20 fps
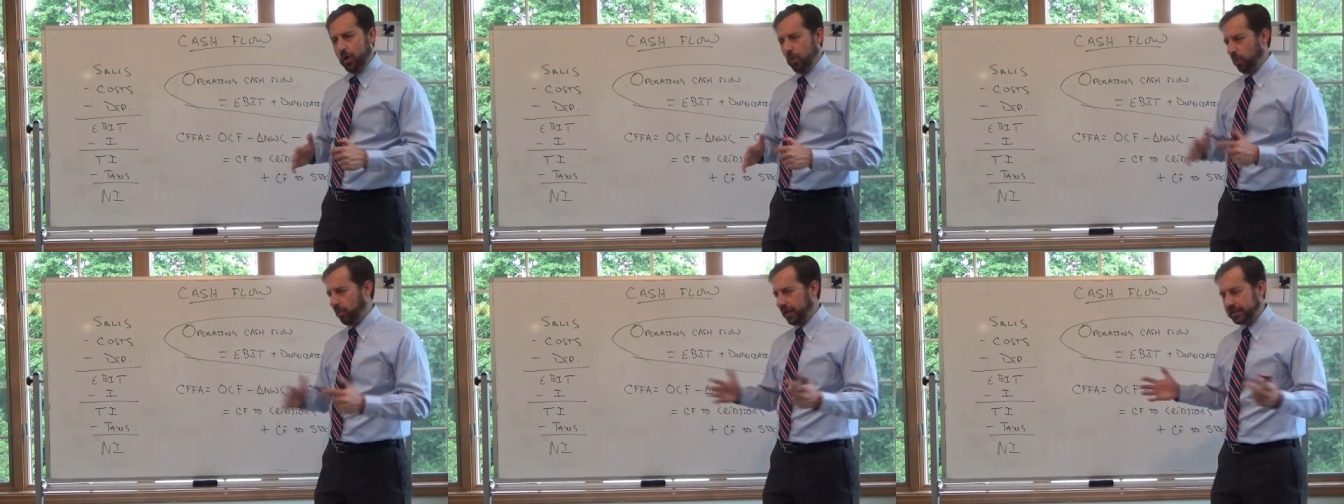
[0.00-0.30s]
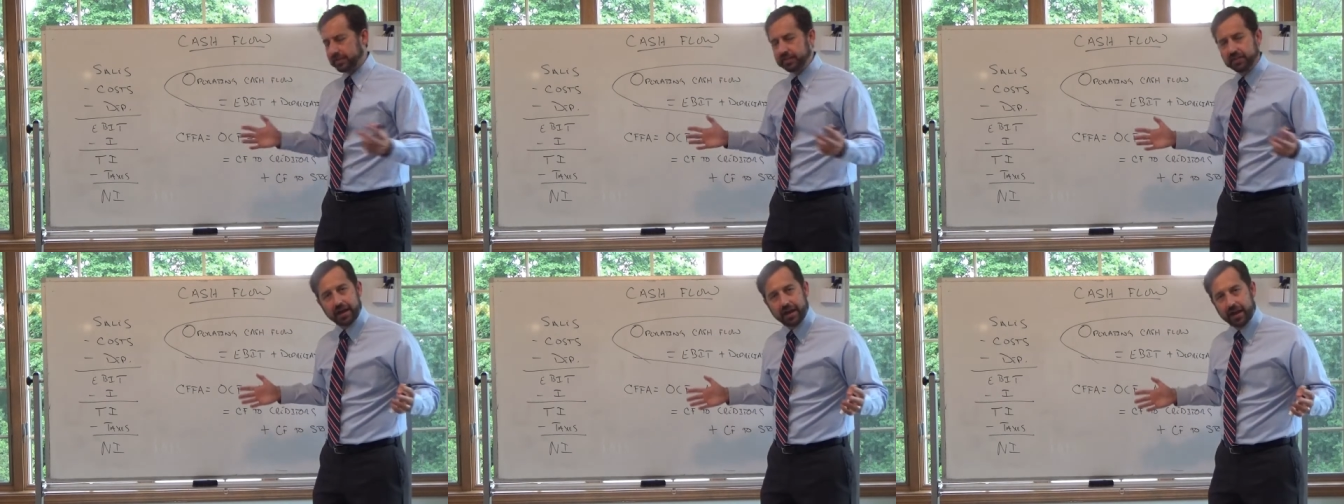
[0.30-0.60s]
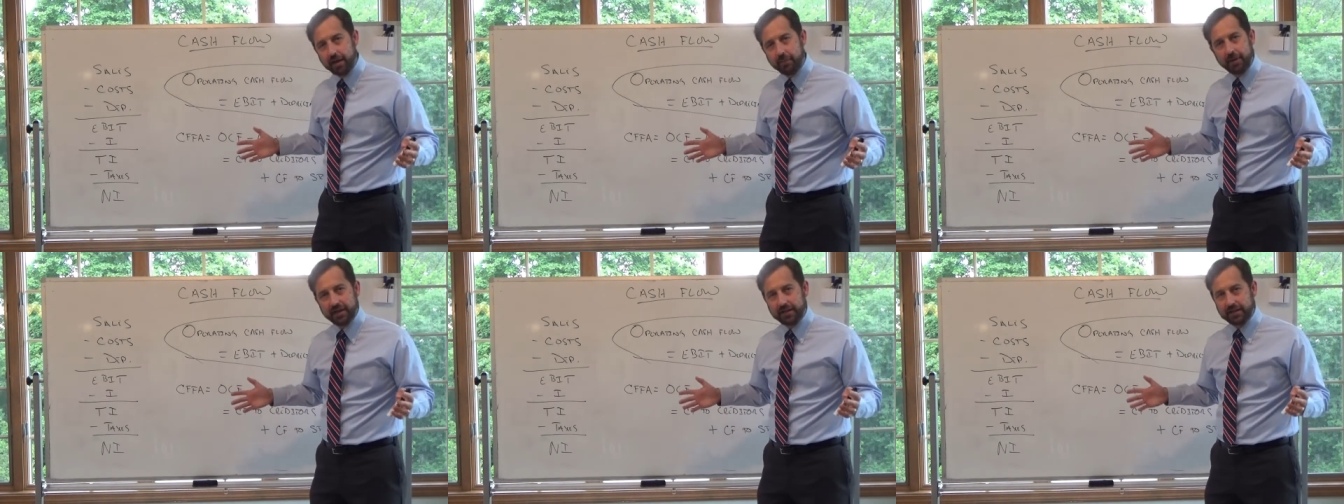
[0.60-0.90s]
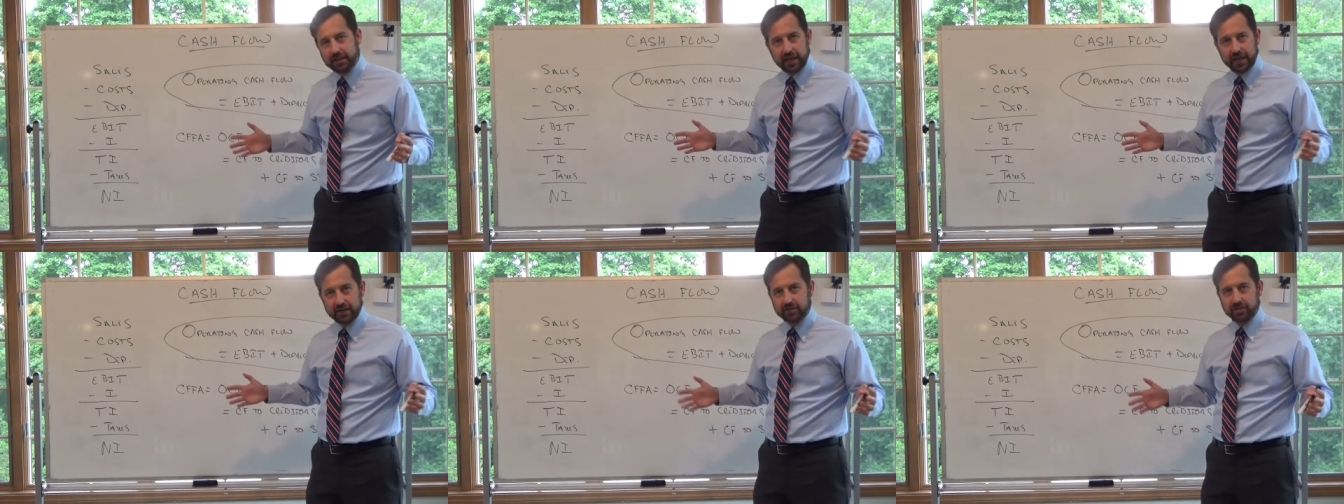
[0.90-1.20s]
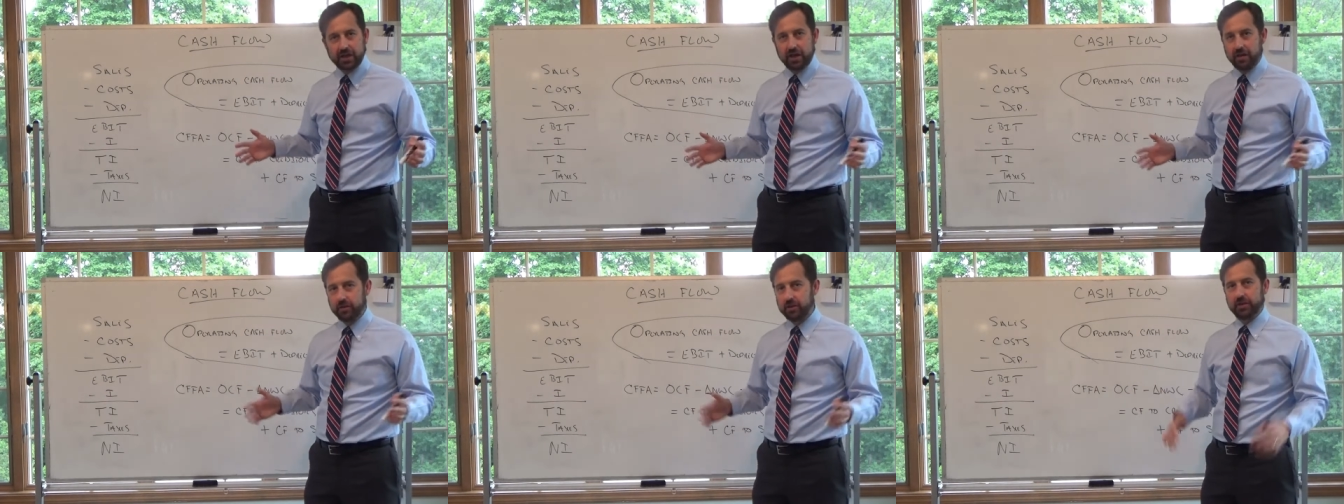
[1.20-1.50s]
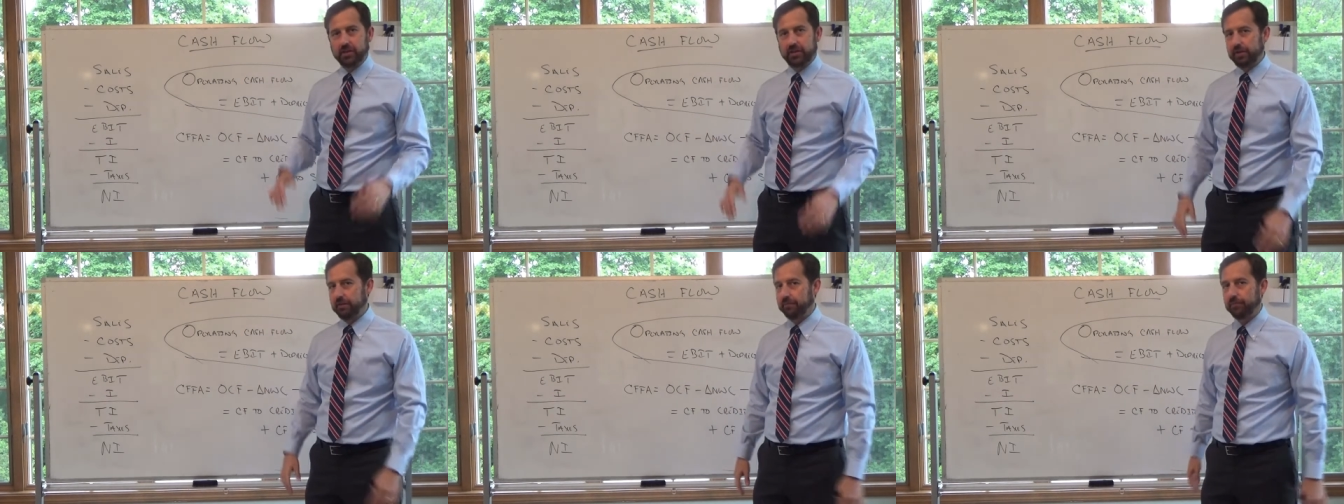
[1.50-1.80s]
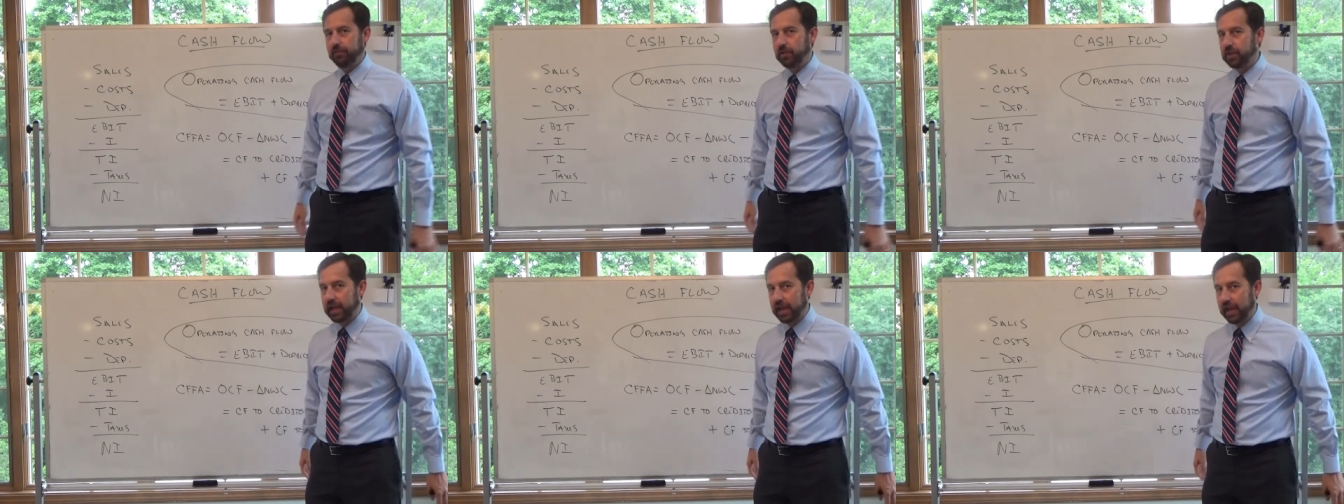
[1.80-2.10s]
well, that's not how my tax calculated
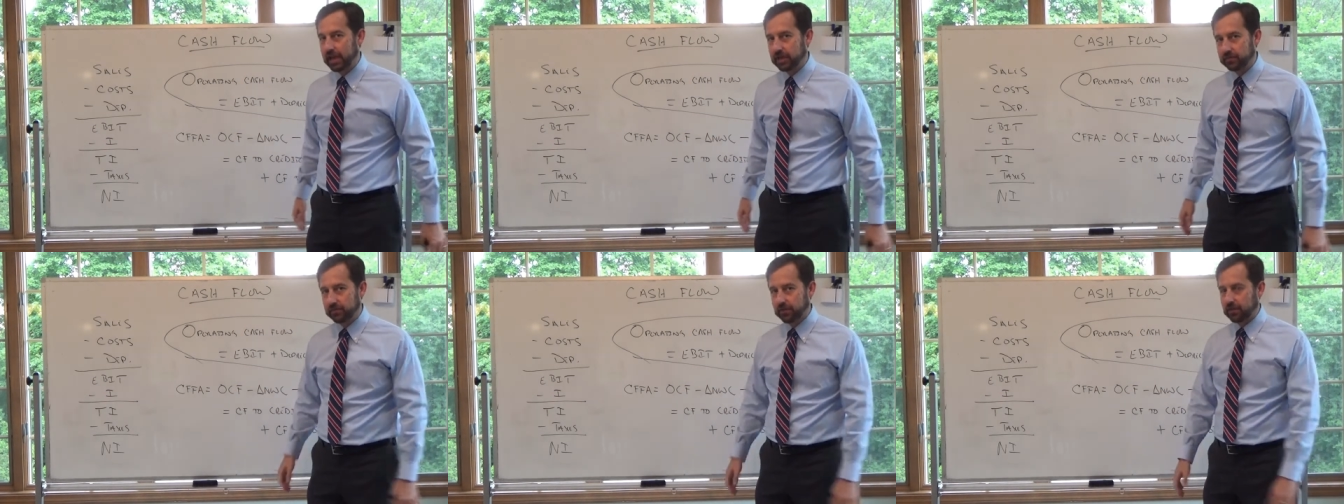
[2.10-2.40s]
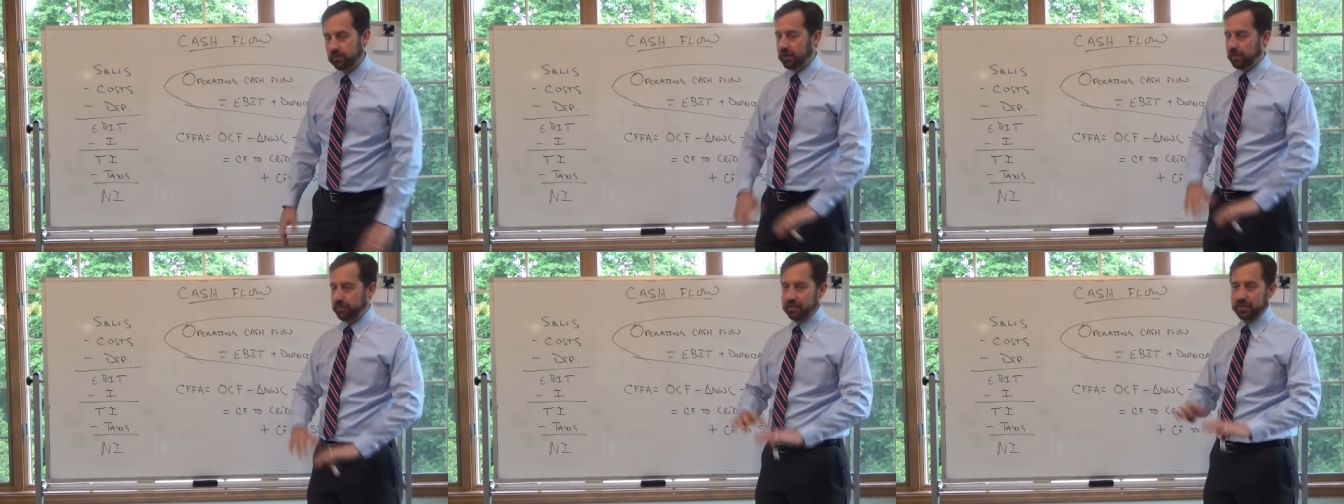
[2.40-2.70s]
free cash flow, right?